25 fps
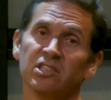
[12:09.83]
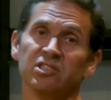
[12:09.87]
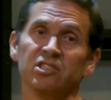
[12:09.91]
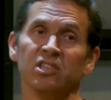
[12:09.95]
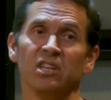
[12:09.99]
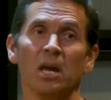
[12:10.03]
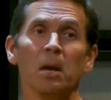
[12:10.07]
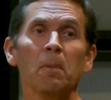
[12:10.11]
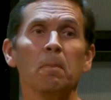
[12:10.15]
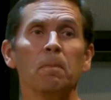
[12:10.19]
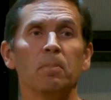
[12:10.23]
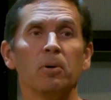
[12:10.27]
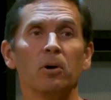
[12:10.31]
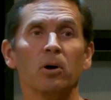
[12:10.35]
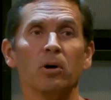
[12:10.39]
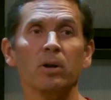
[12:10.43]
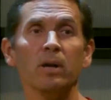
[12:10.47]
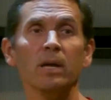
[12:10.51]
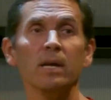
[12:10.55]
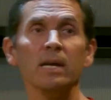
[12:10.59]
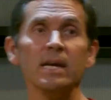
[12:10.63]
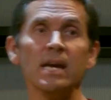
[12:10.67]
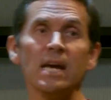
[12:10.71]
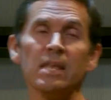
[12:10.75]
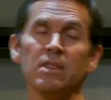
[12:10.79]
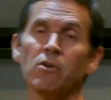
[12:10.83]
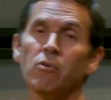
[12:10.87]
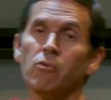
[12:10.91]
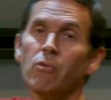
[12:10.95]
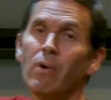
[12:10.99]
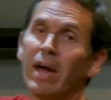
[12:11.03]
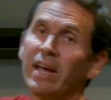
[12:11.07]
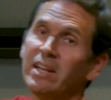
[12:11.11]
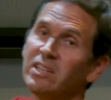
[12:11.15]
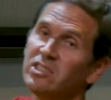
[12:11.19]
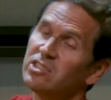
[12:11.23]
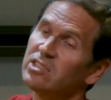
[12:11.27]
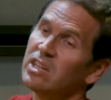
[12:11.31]
the input and the
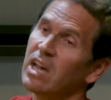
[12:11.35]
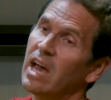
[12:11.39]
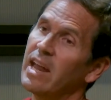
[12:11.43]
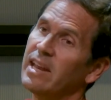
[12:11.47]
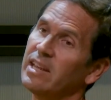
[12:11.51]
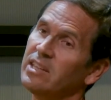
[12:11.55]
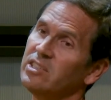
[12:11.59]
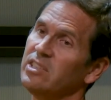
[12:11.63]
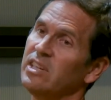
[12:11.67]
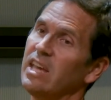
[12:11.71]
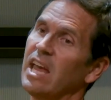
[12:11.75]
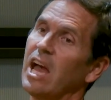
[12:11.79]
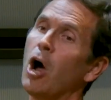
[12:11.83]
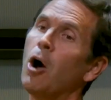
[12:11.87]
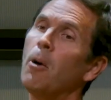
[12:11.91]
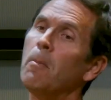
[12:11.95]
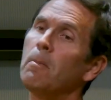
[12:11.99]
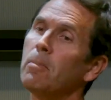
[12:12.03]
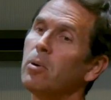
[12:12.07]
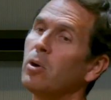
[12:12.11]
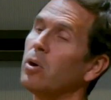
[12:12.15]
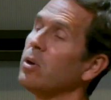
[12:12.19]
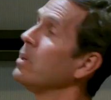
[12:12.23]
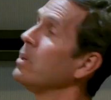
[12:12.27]
right side is the output,